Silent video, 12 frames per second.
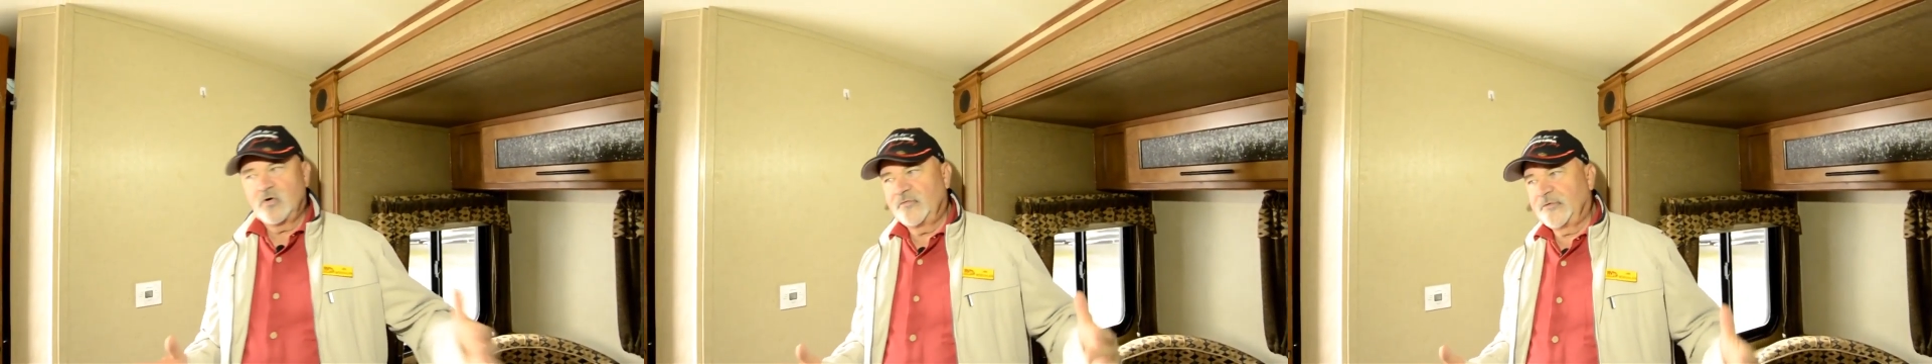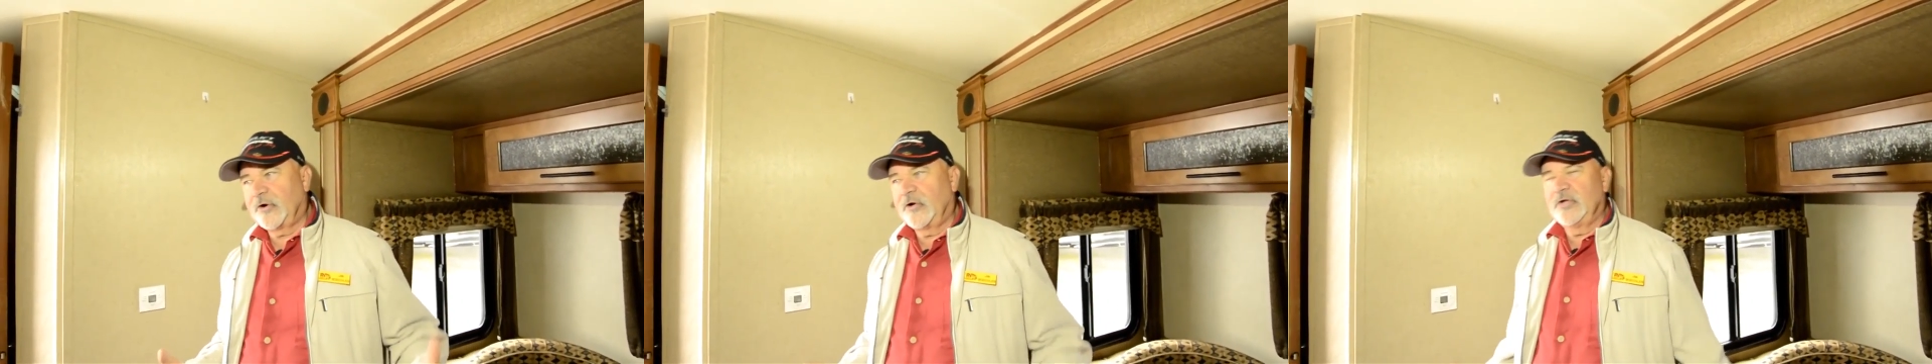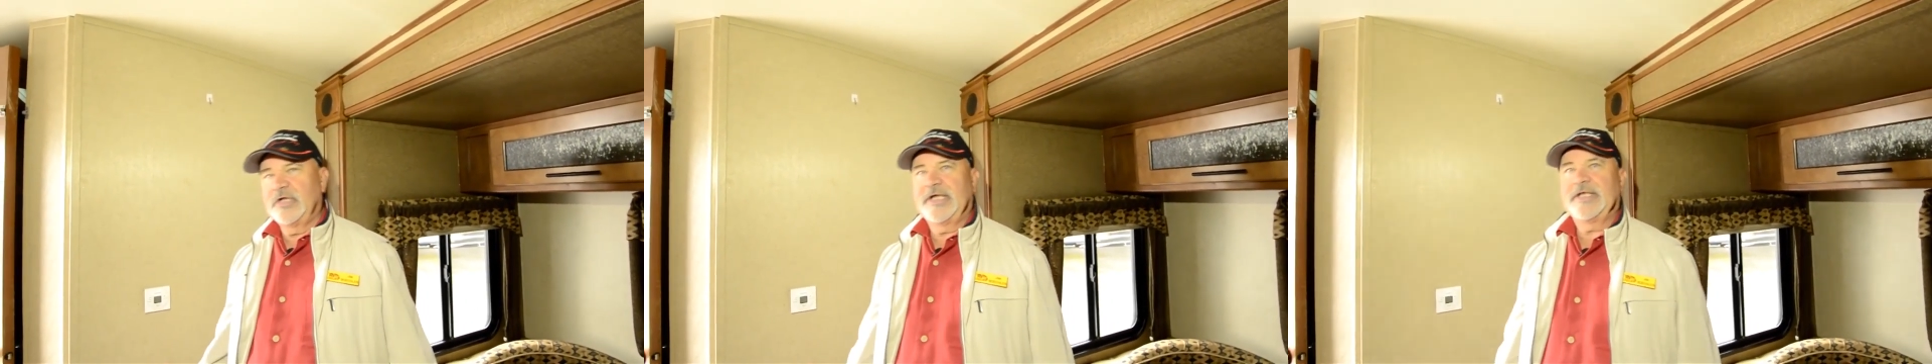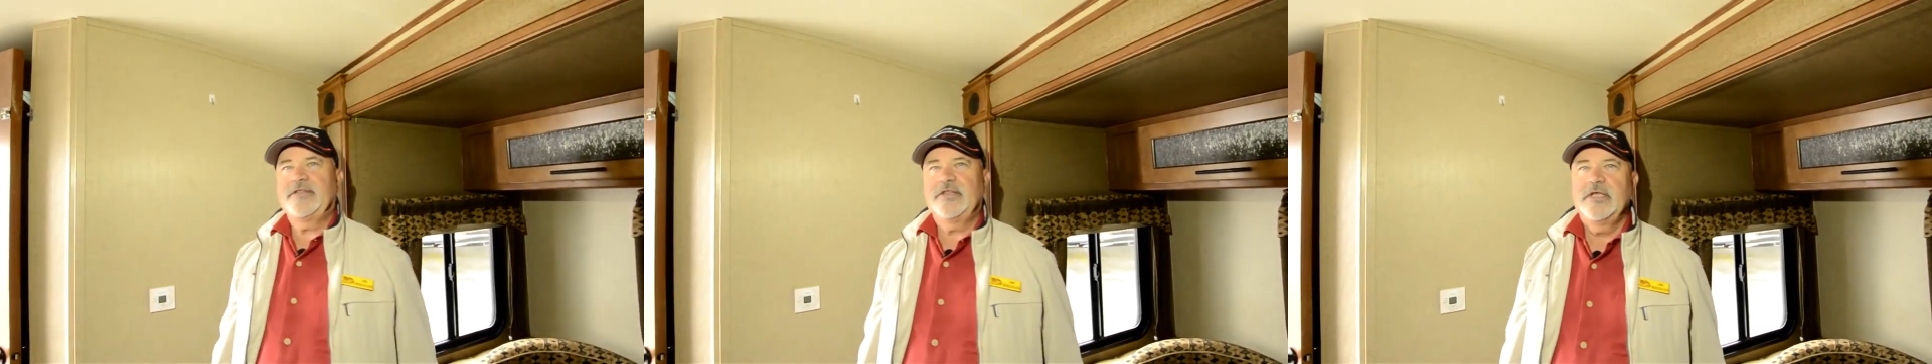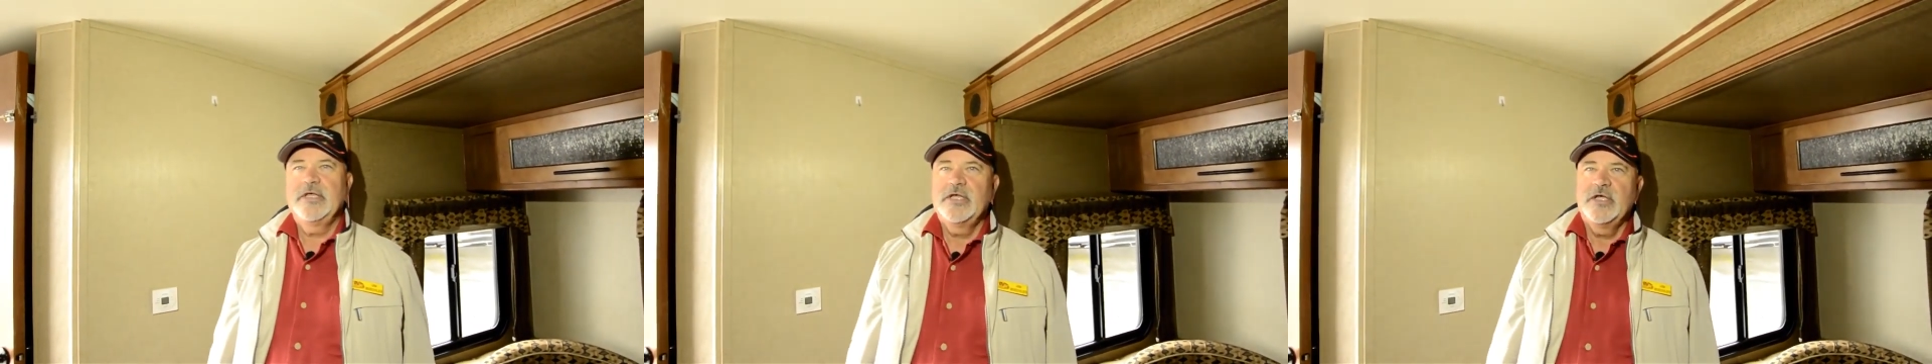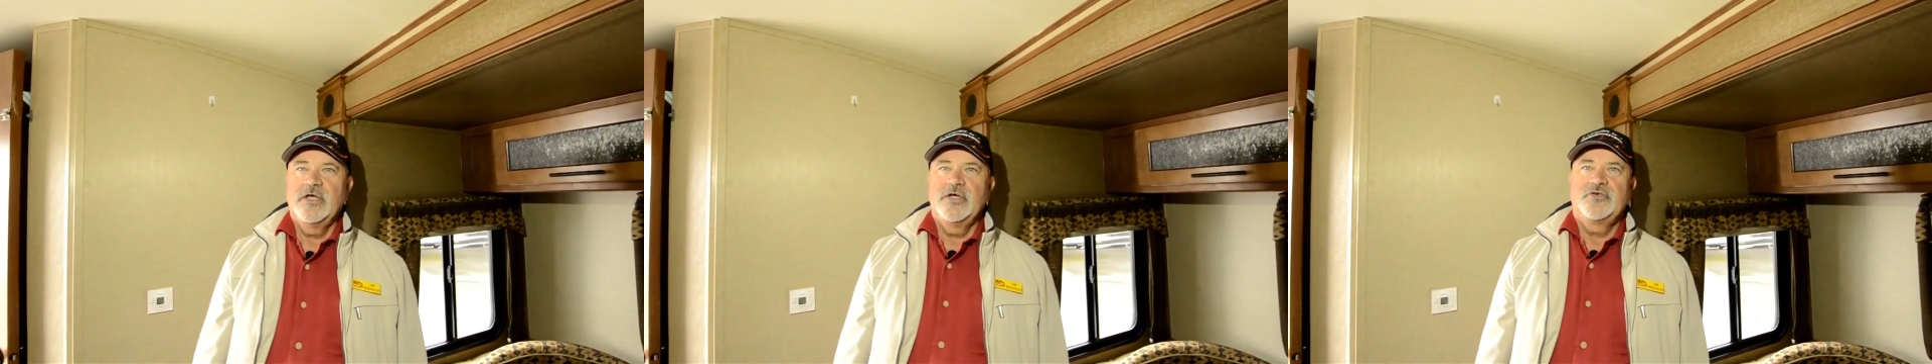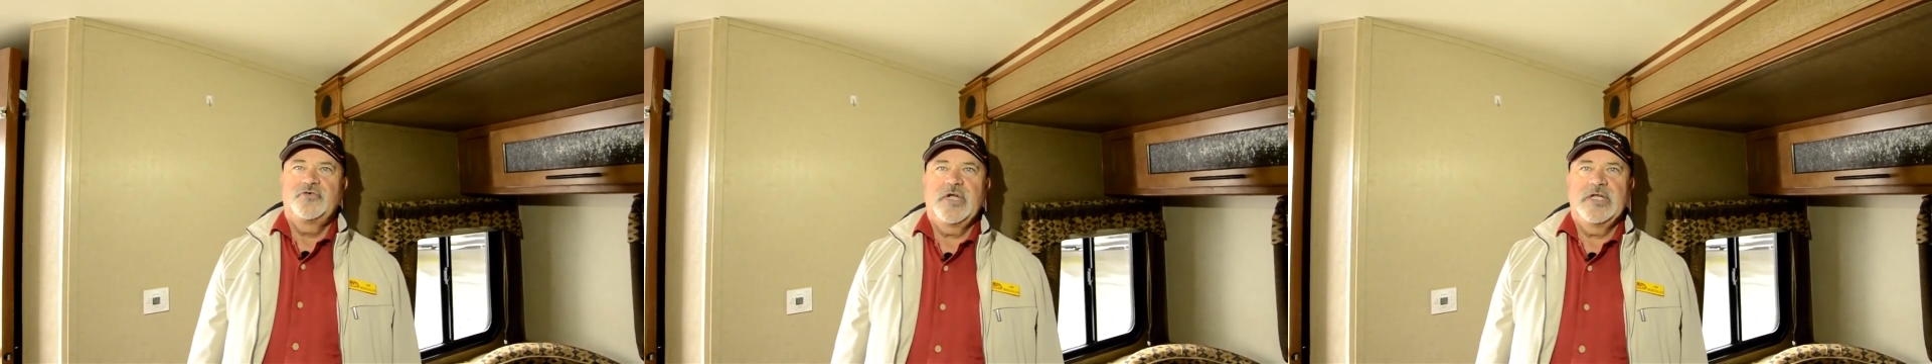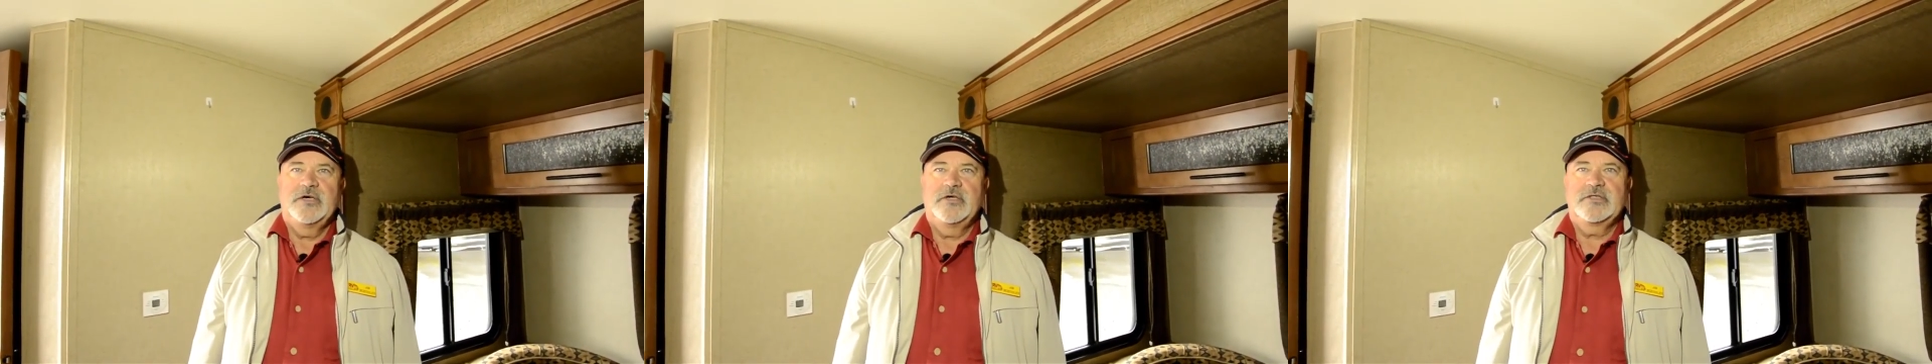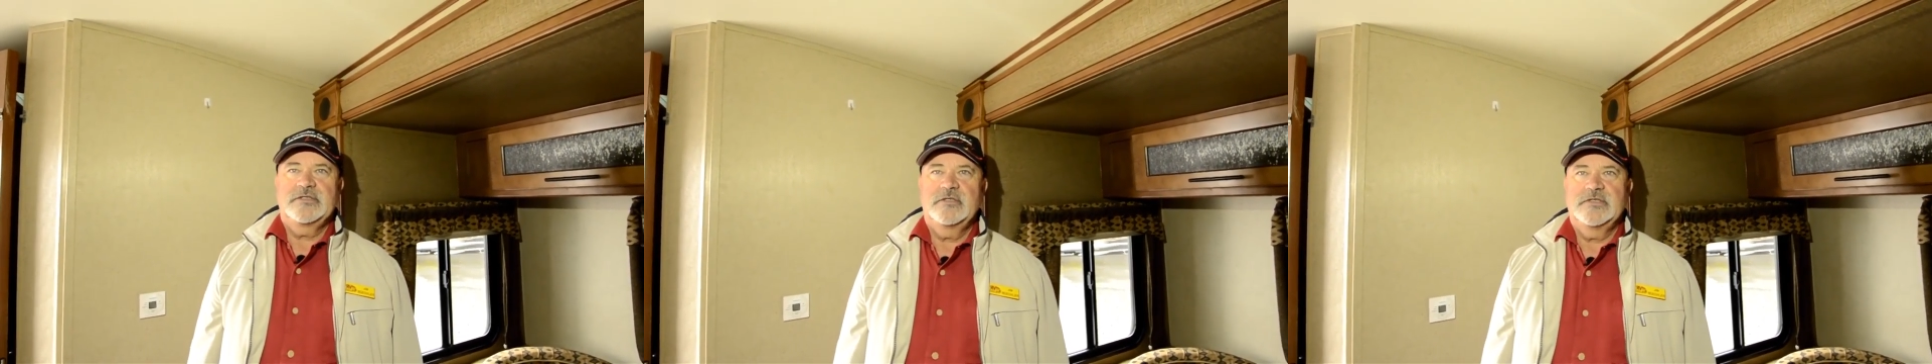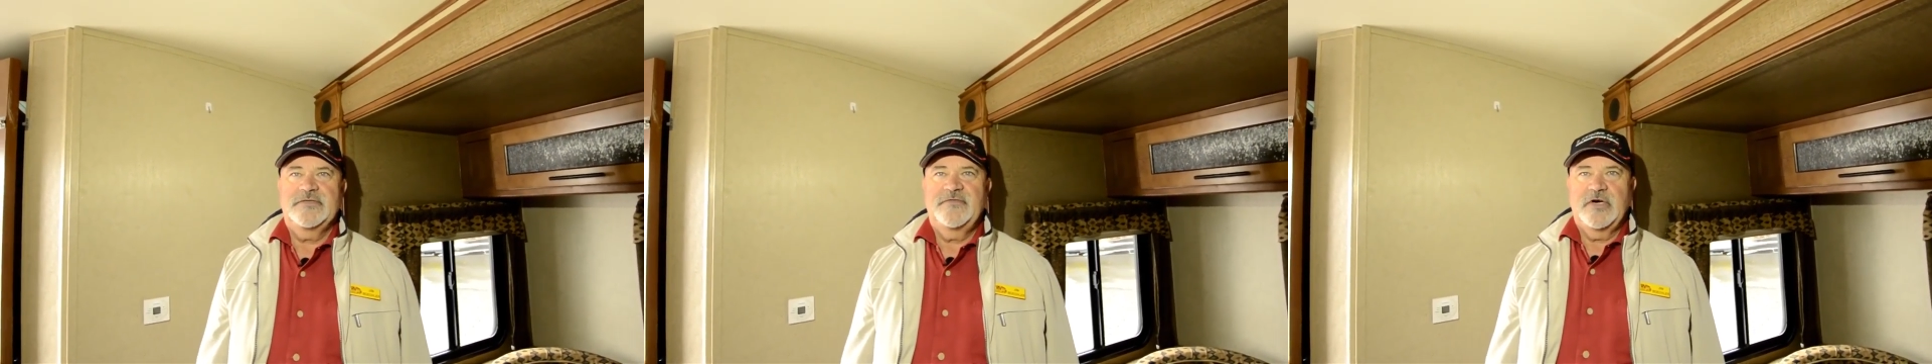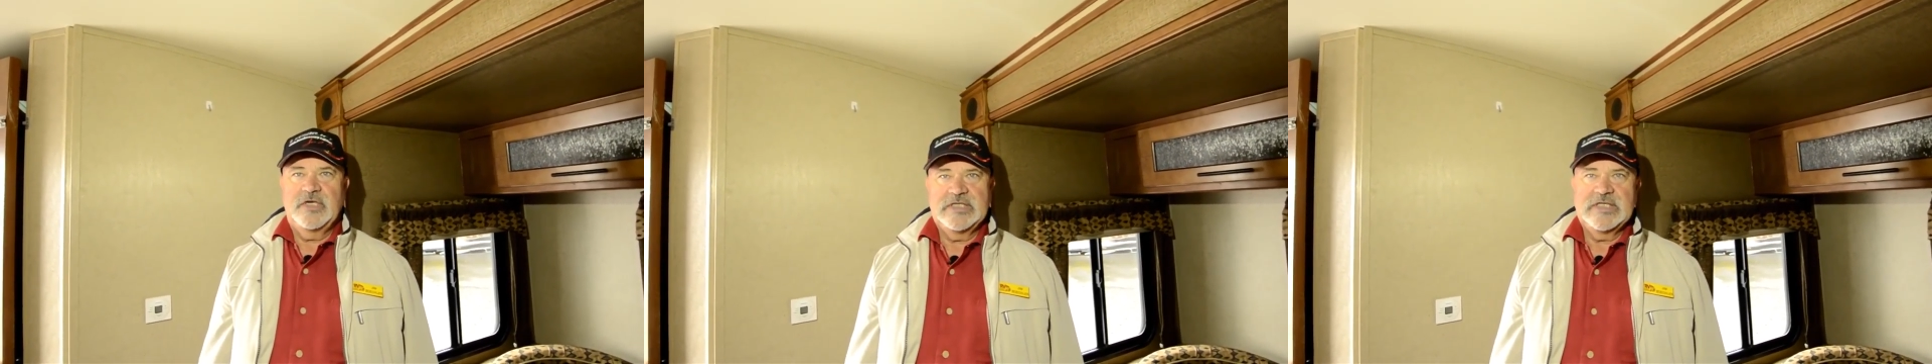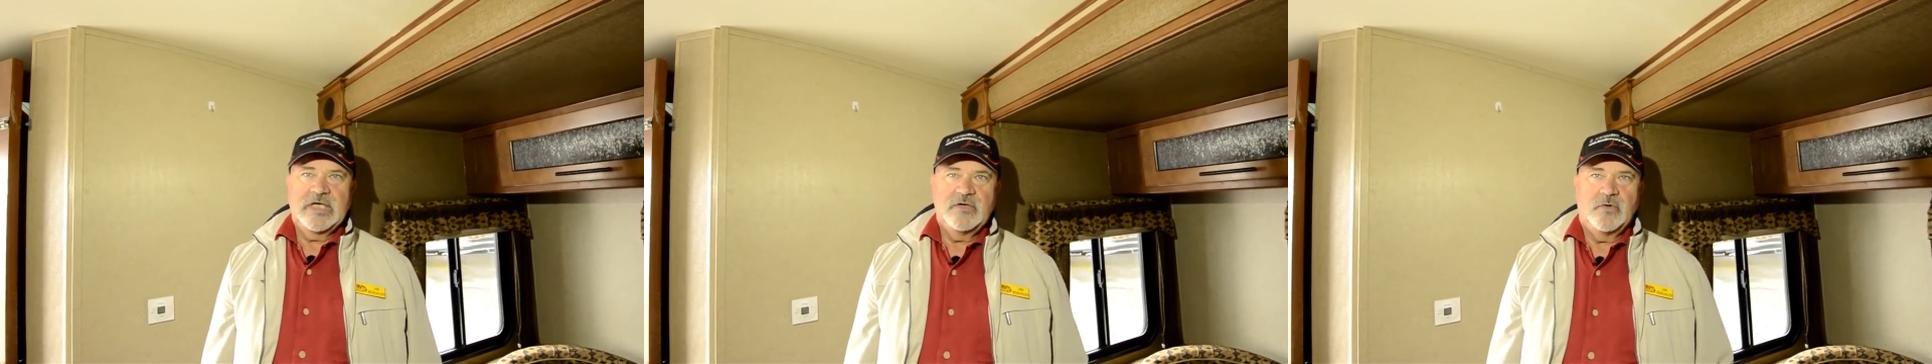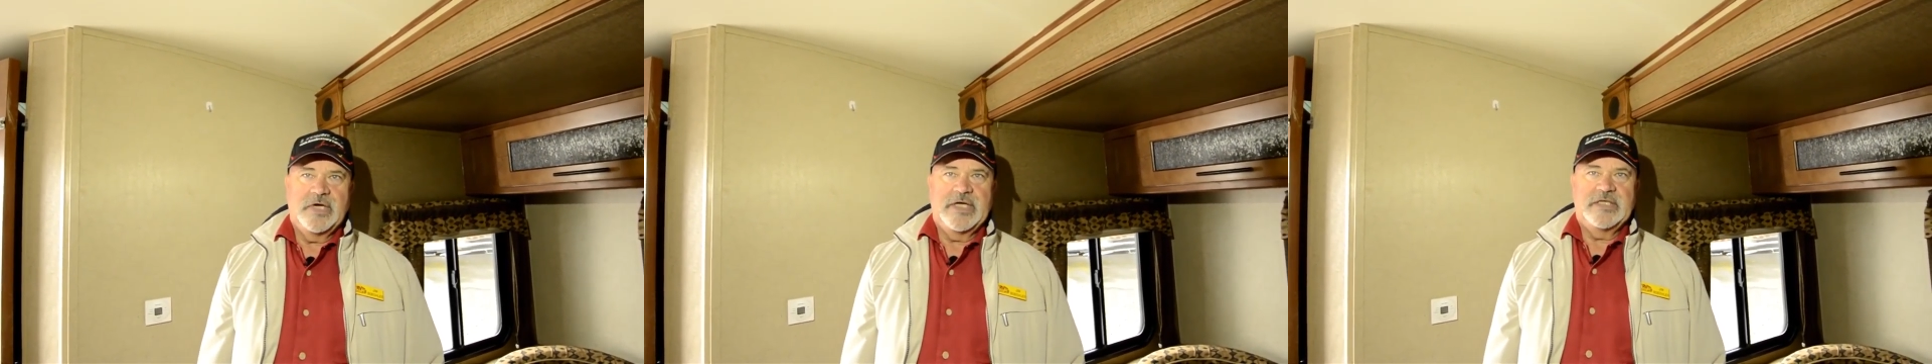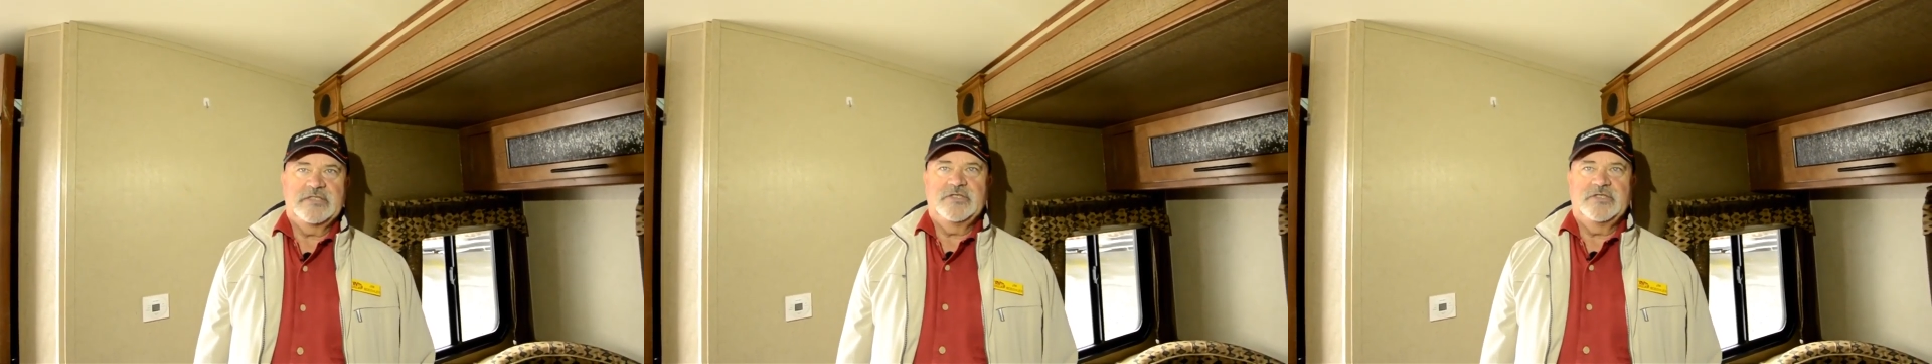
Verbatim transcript: overall length trailer, so it's fairly lightweight,